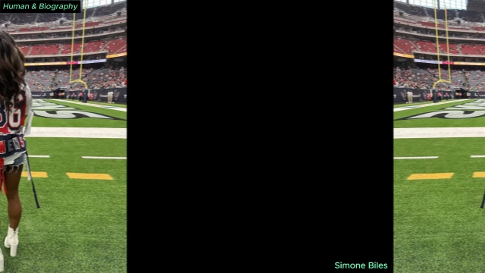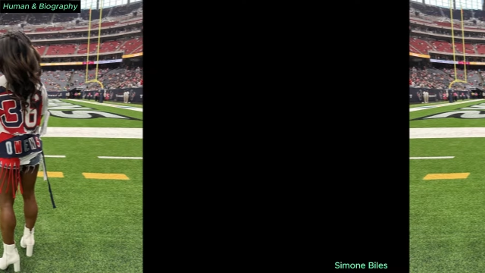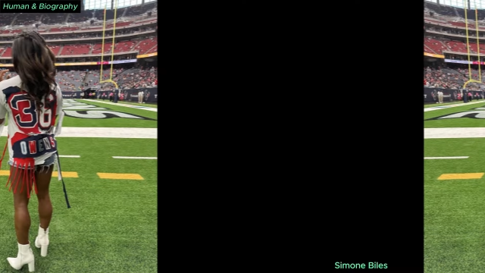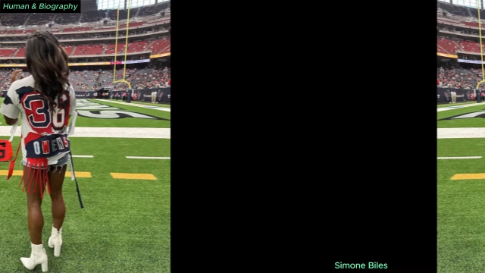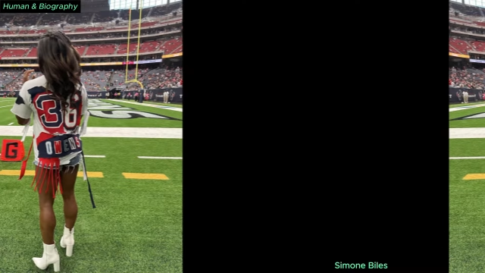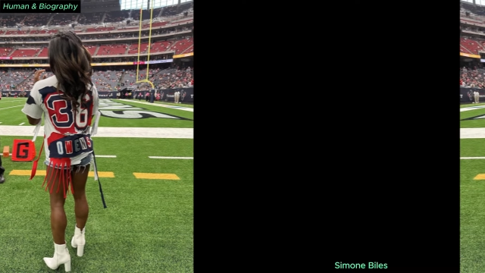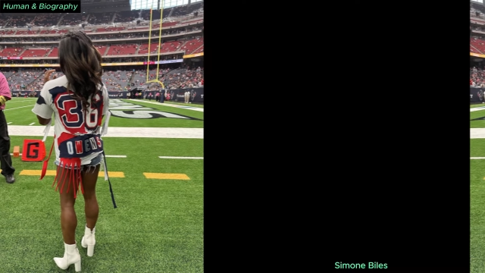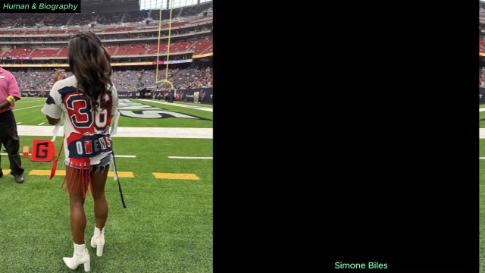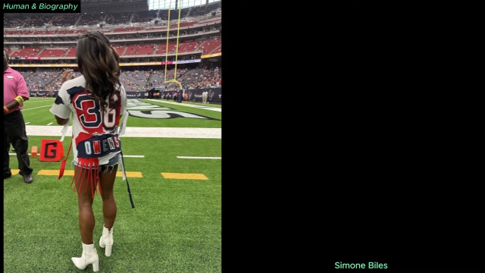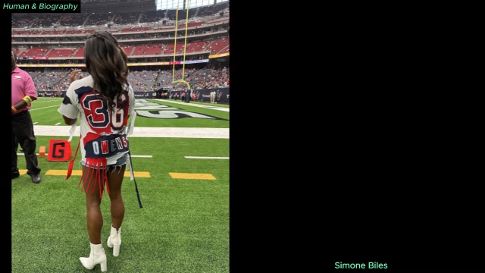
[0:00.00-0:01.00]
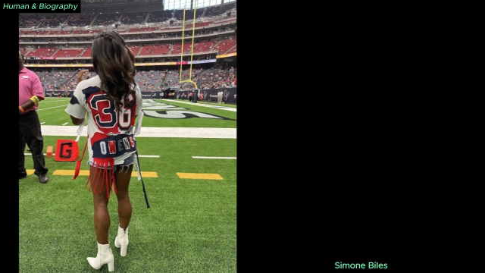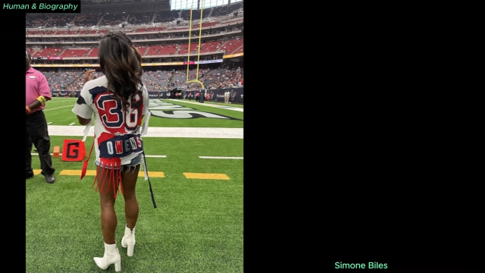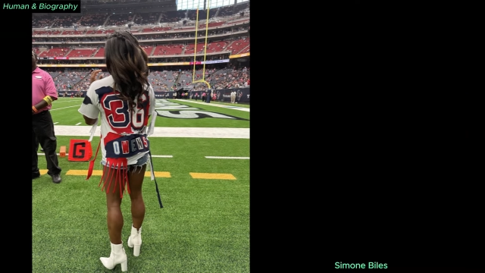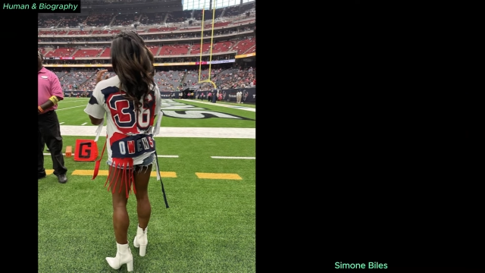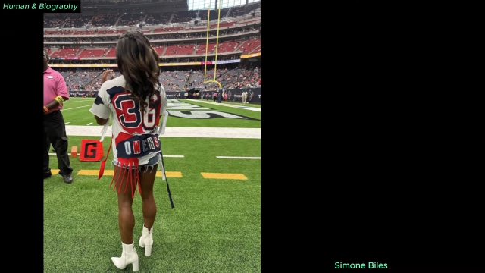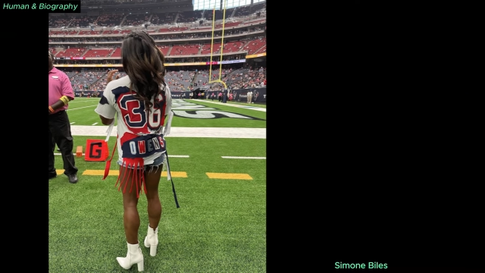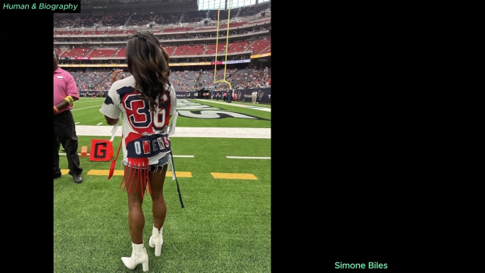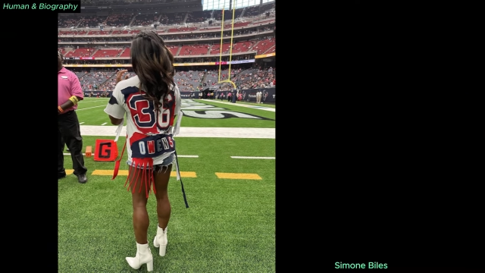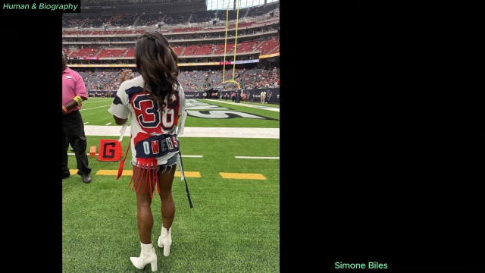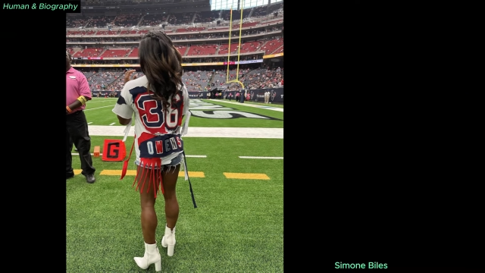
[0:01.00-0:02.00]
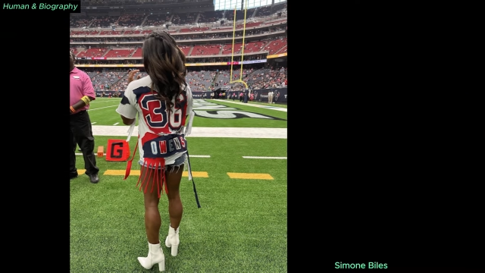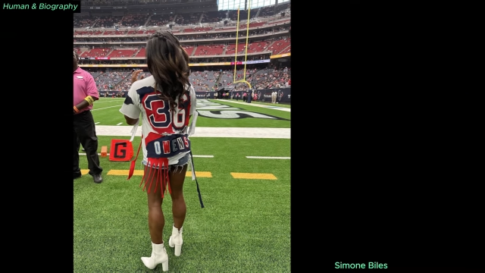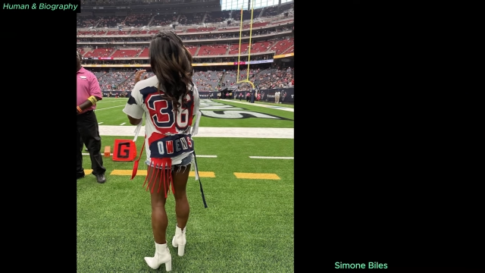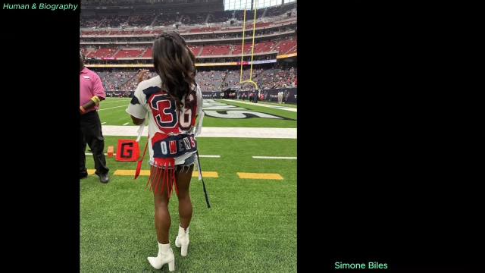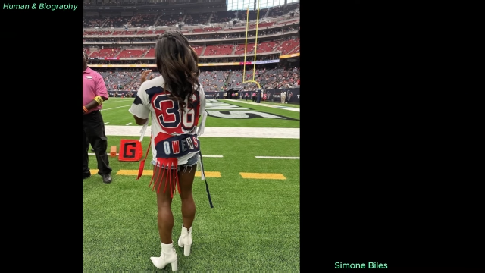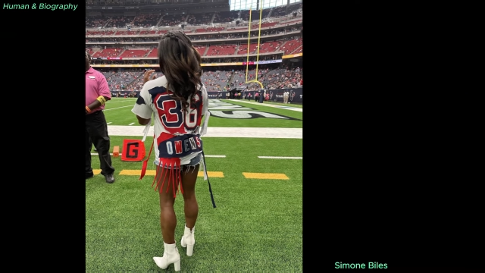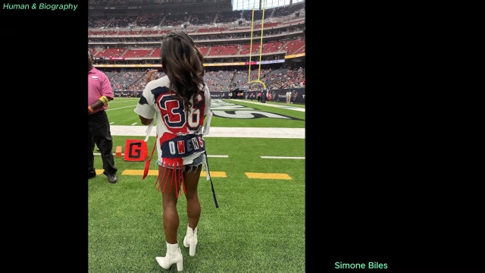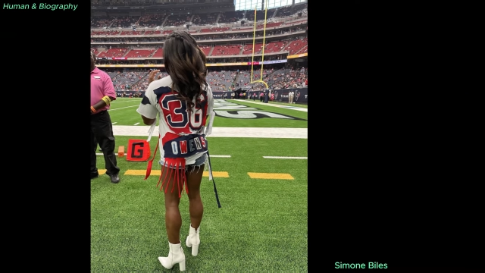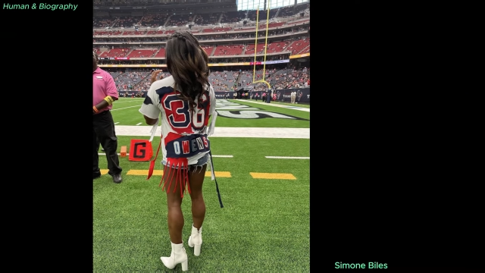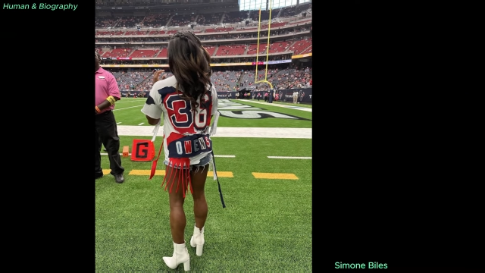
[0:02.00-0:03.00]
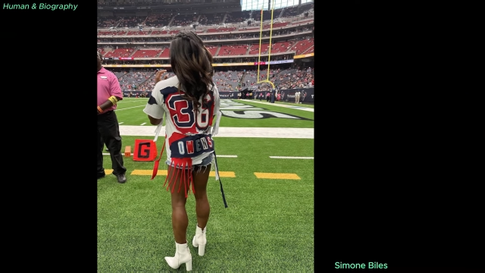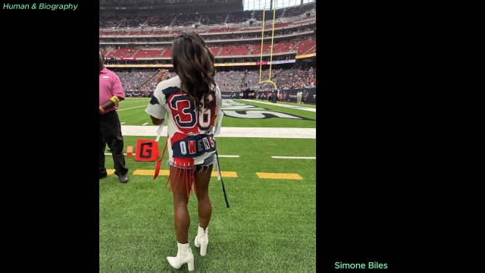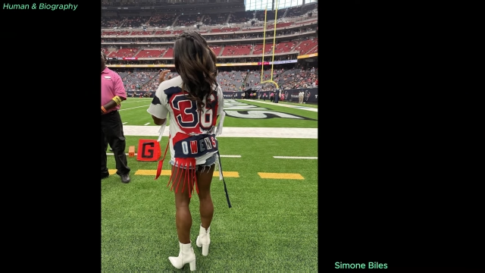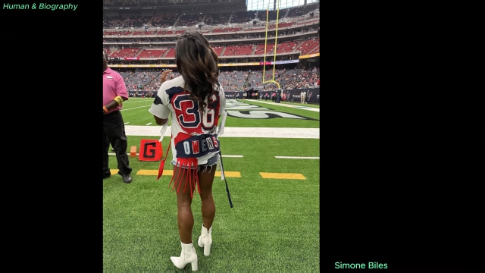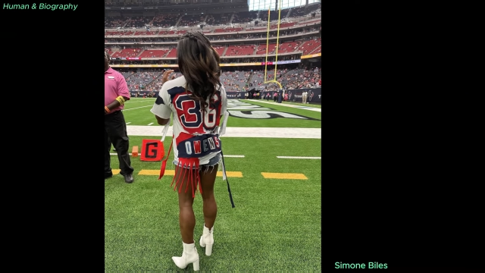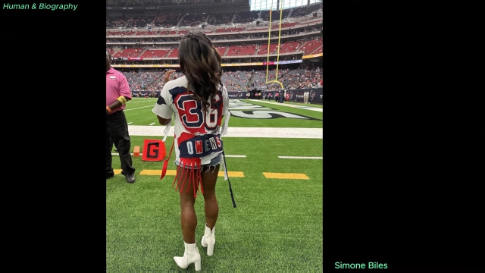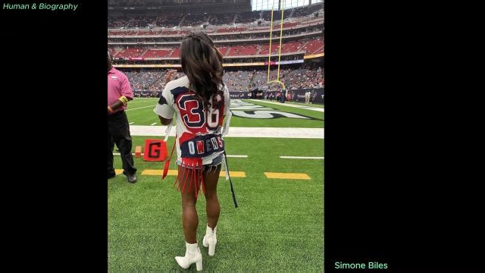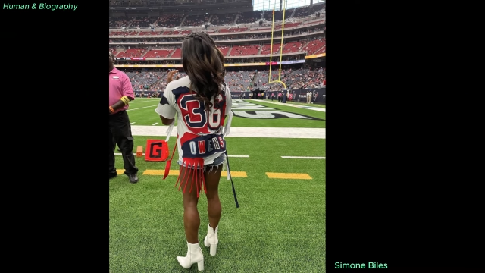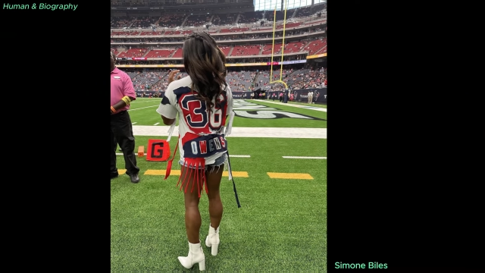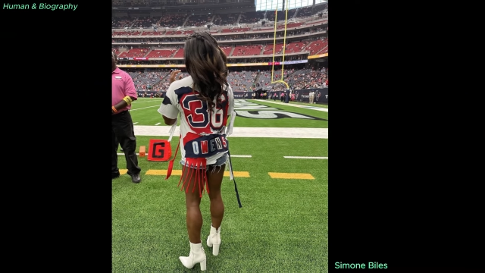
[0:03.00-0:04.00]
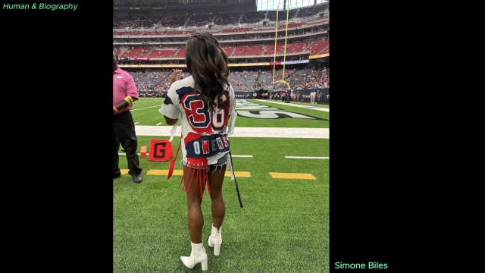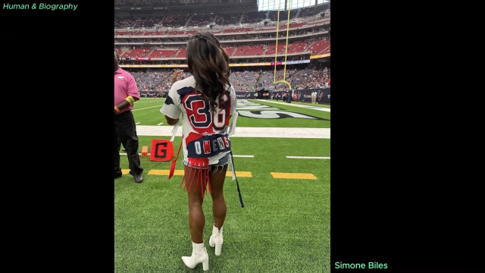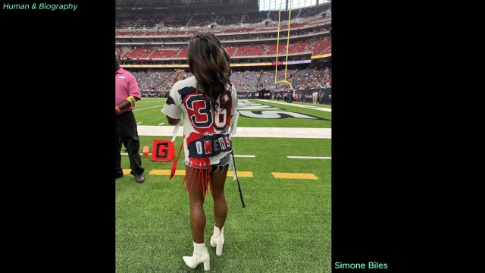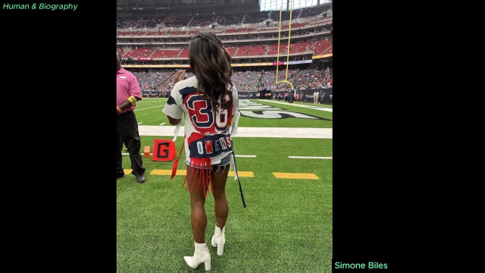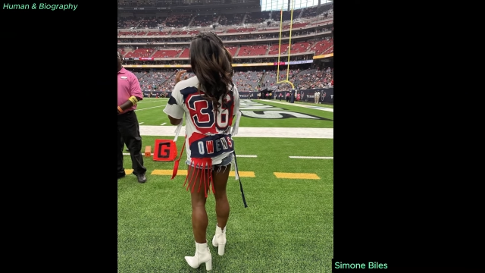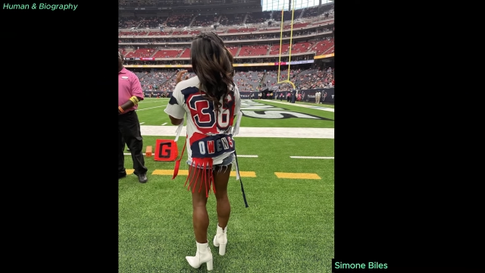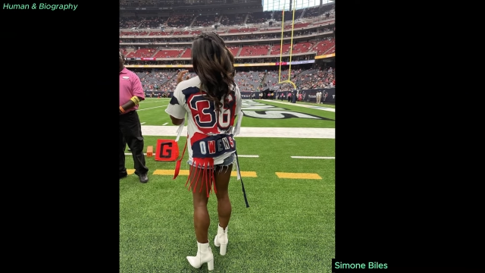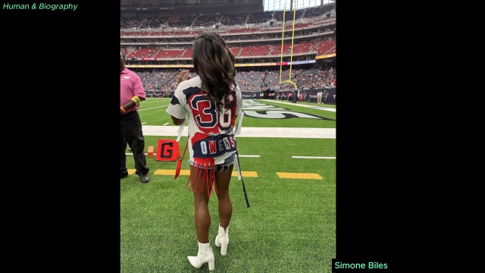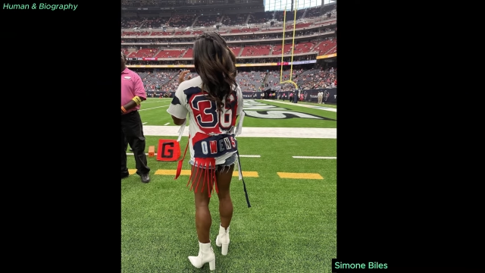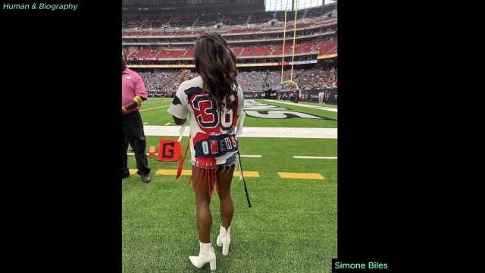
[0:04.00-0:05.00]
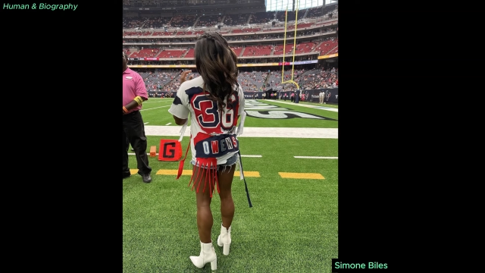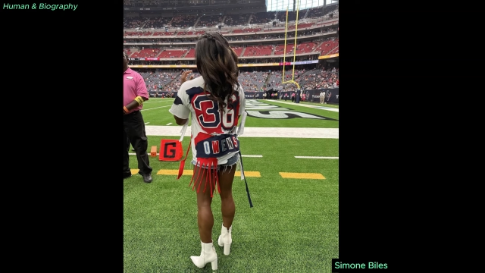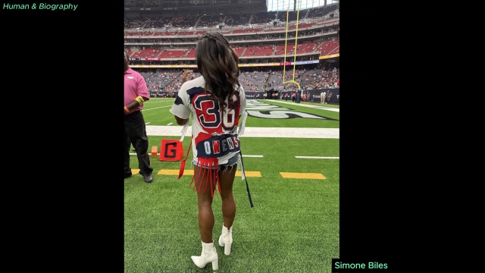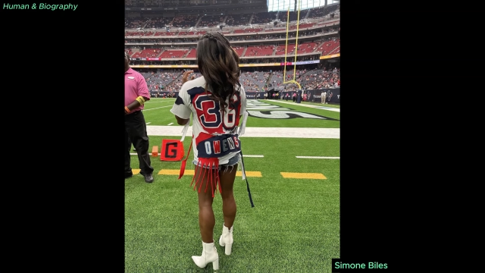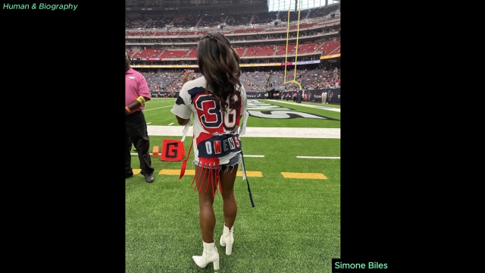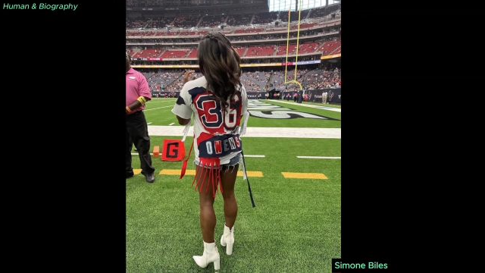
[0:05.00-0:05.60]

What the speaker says: No face is visible, so there are no lips to read.